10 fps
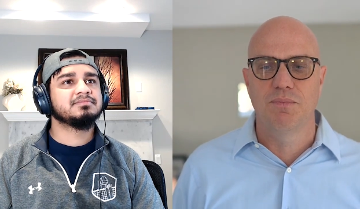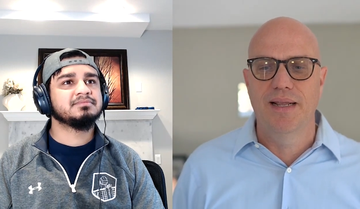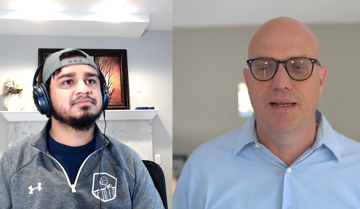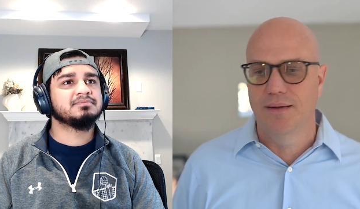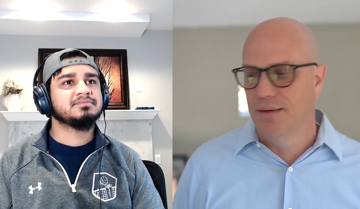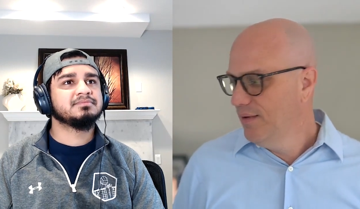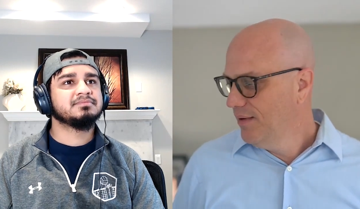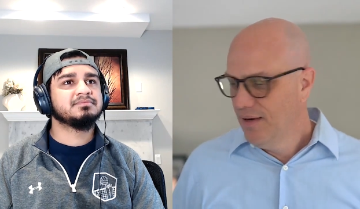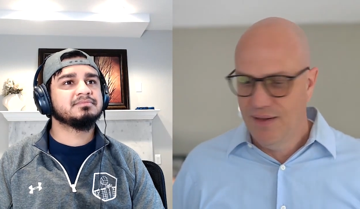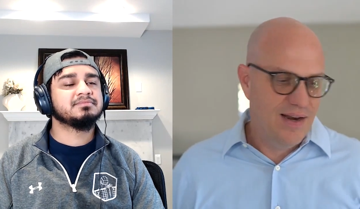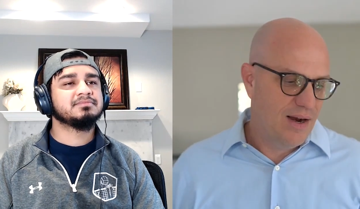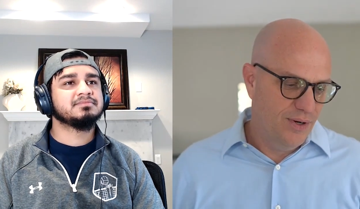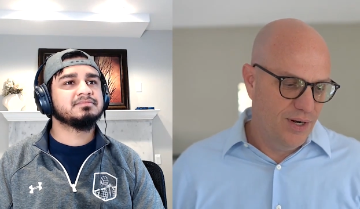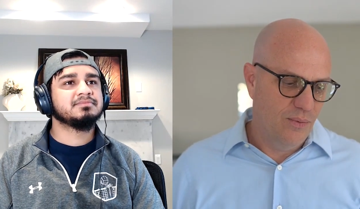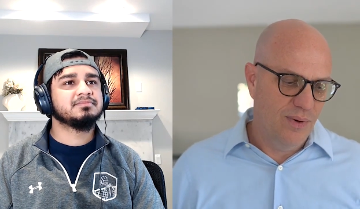Speaker 1: meeting, and then I
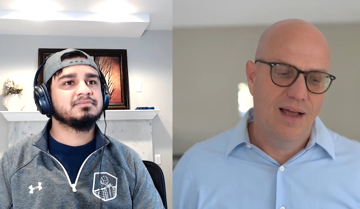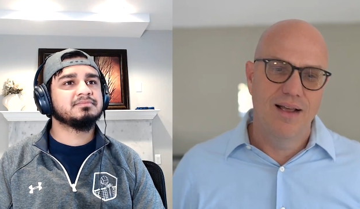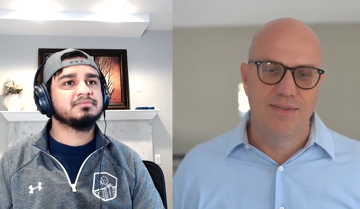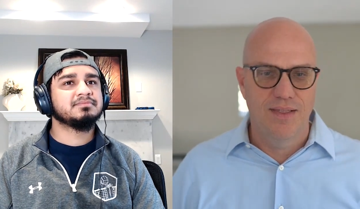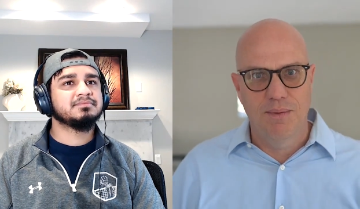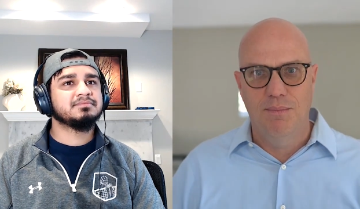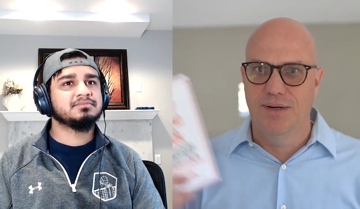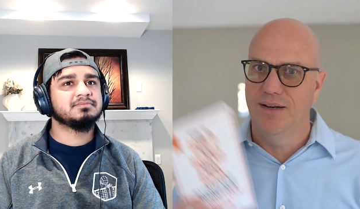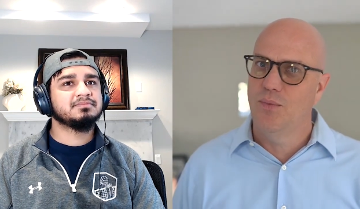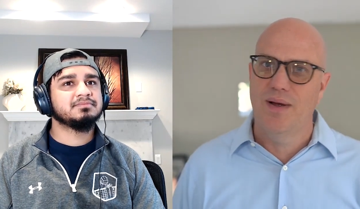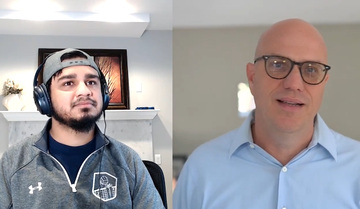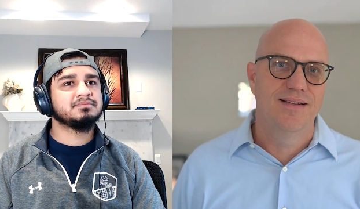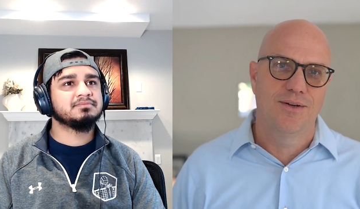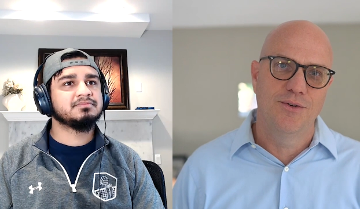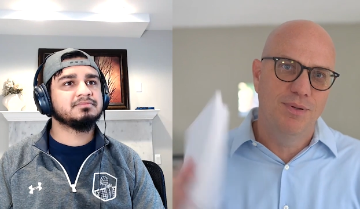you know realized that the book is way
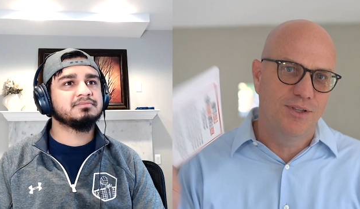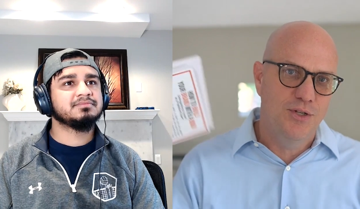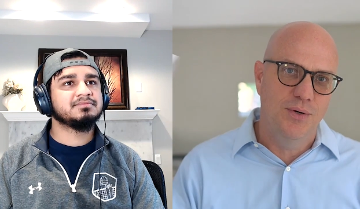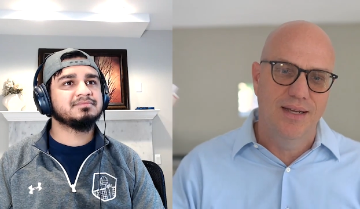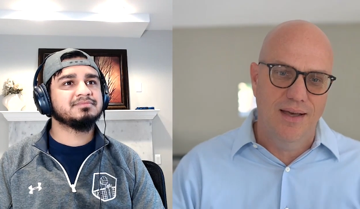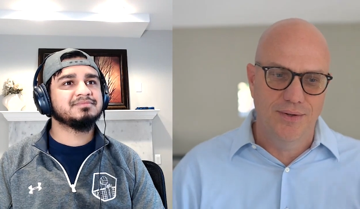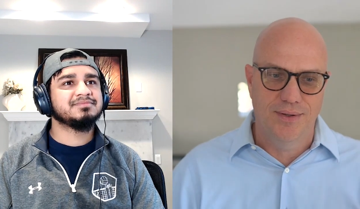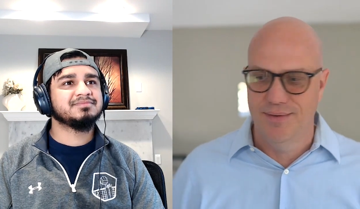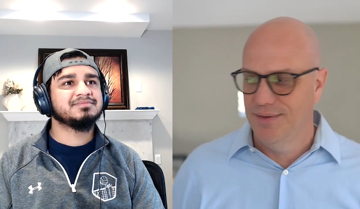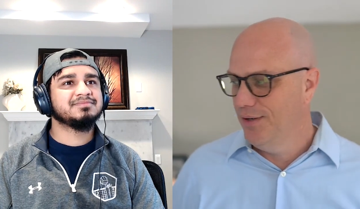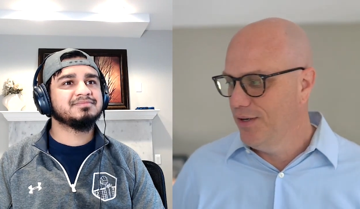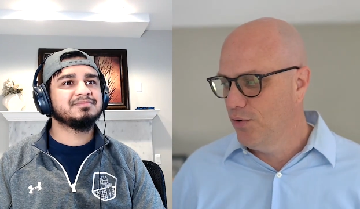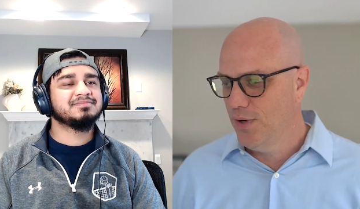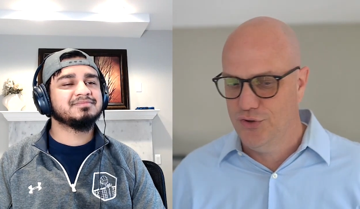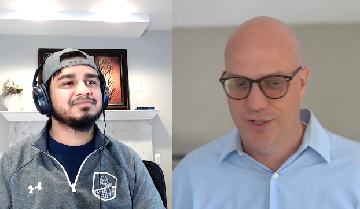easier. Put the two together and you can go
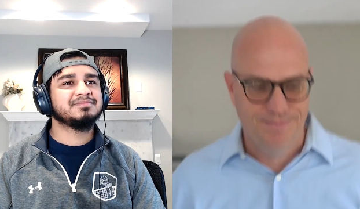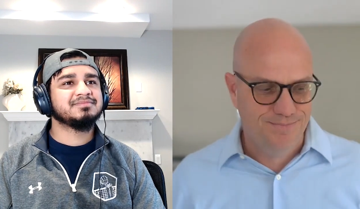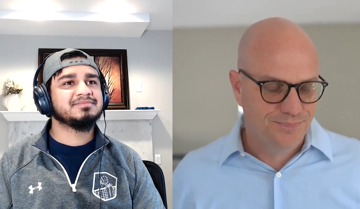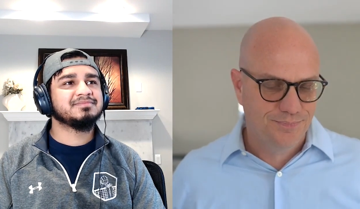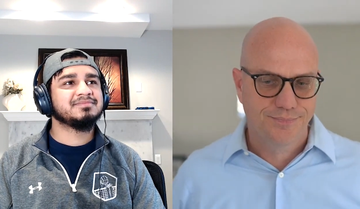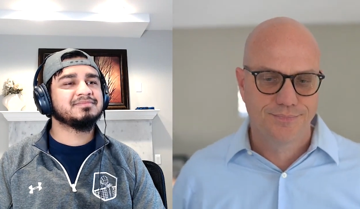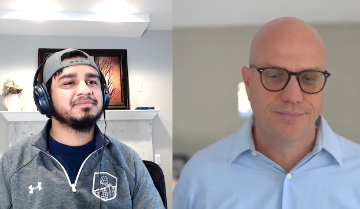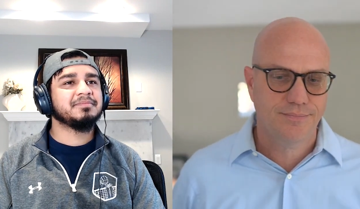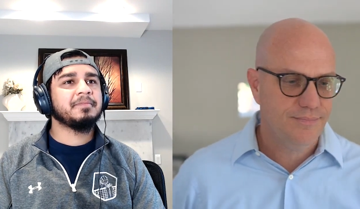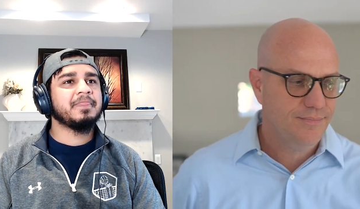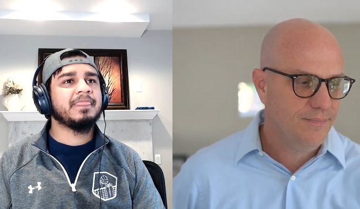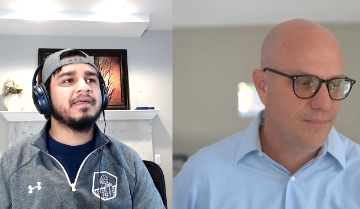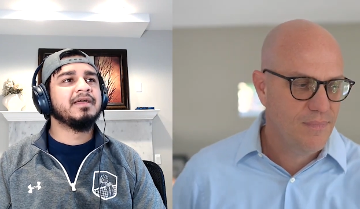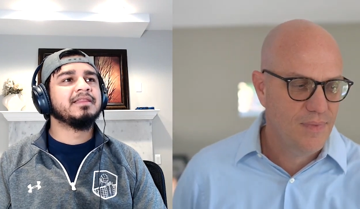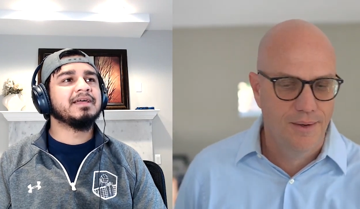crush it.
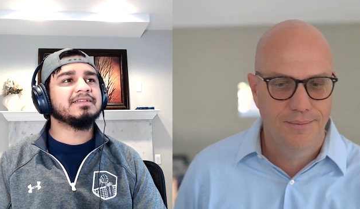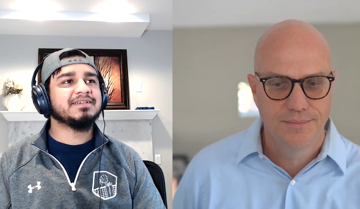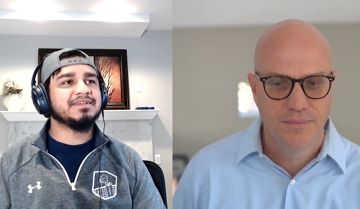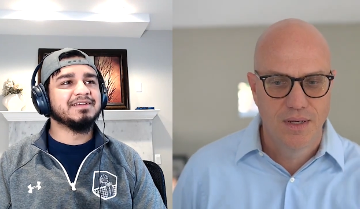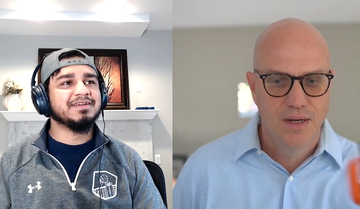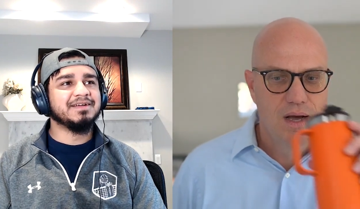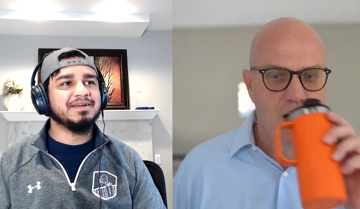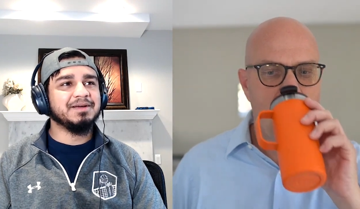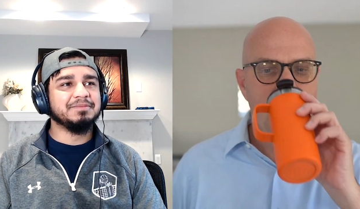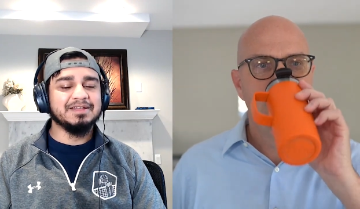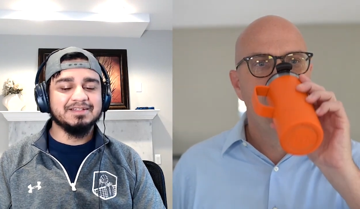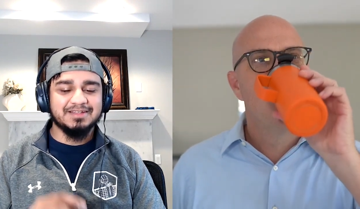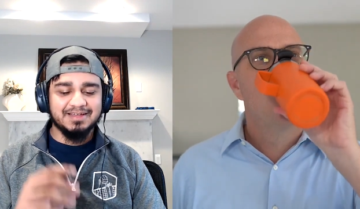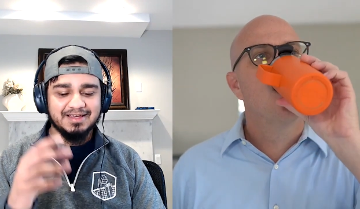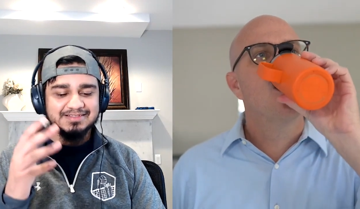
Speaker 2: That's a I mean
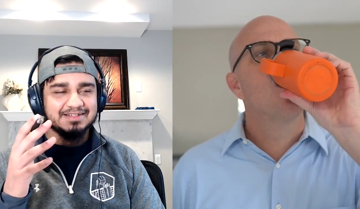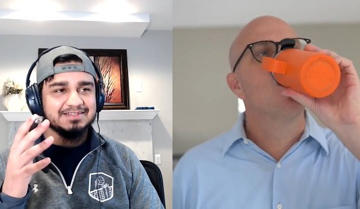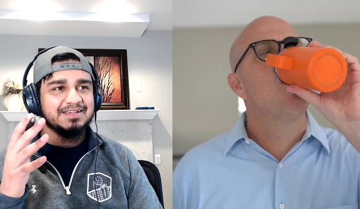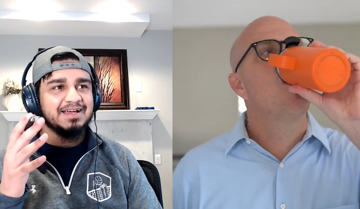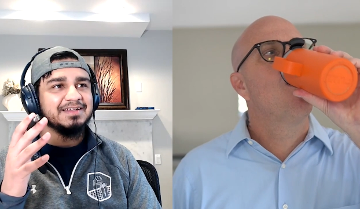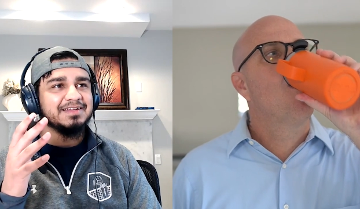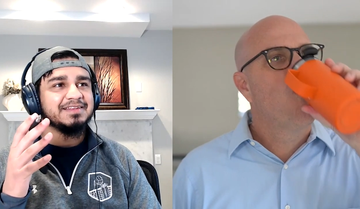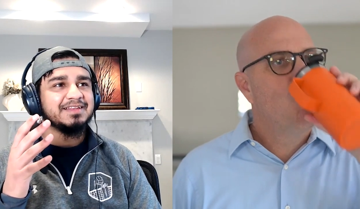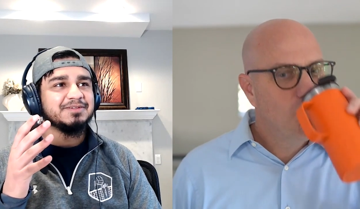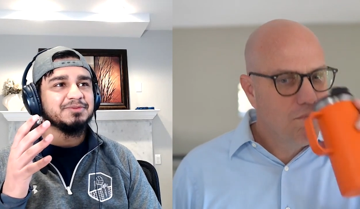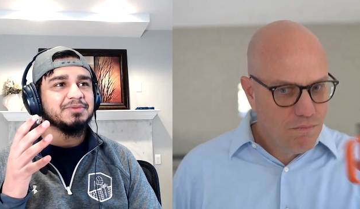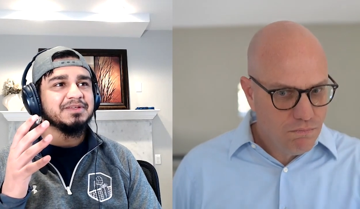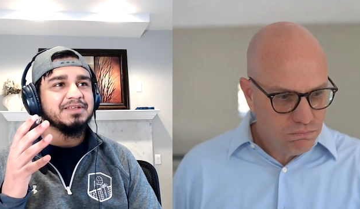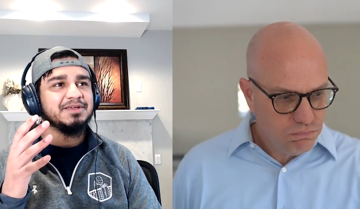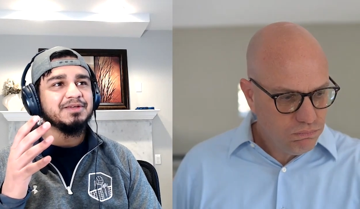as an aside, I think that's a
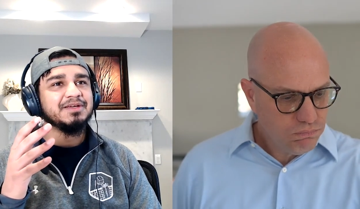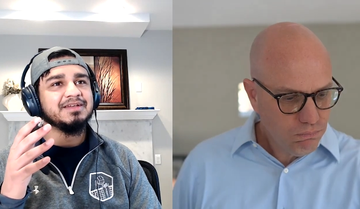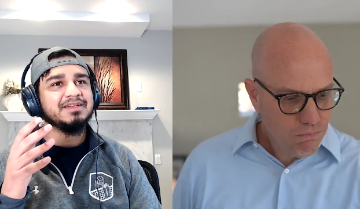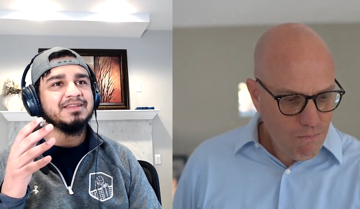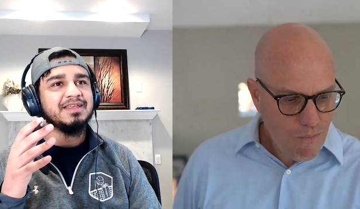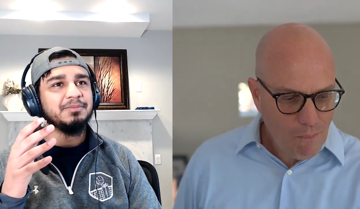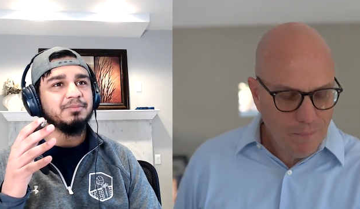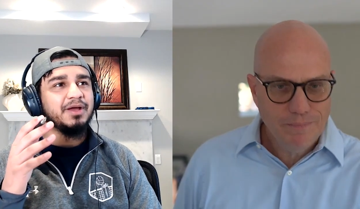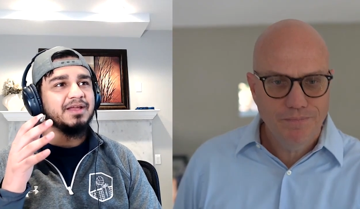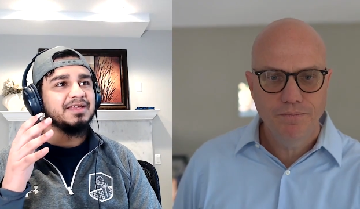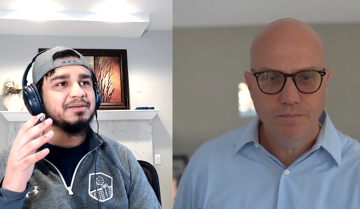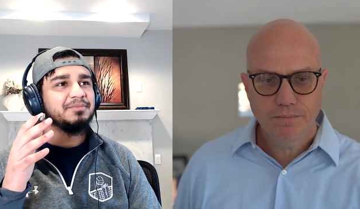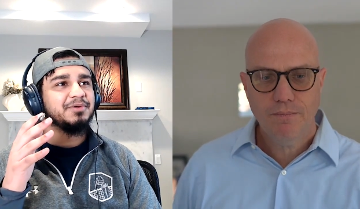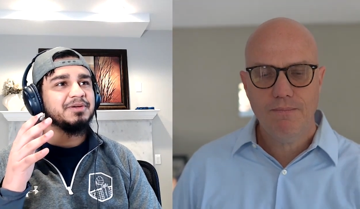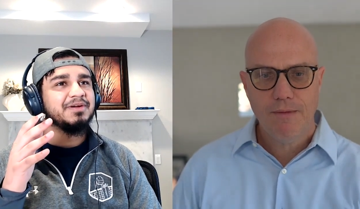really good like branding
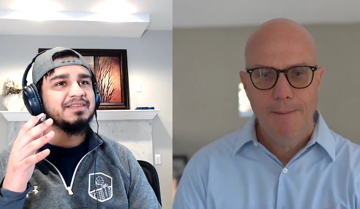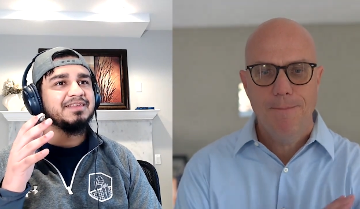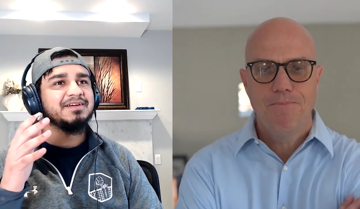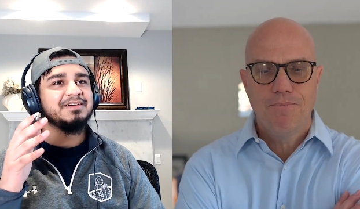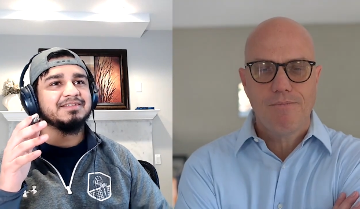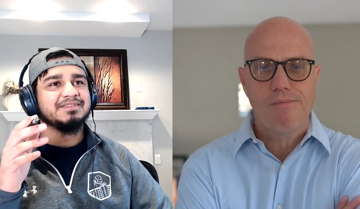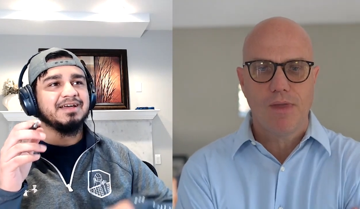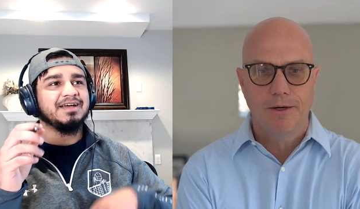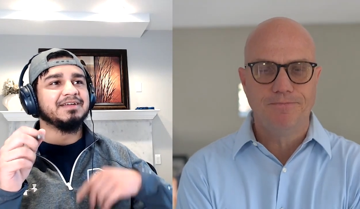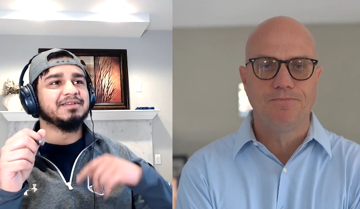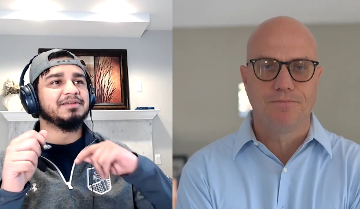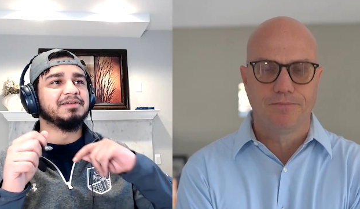point right there. Is uh,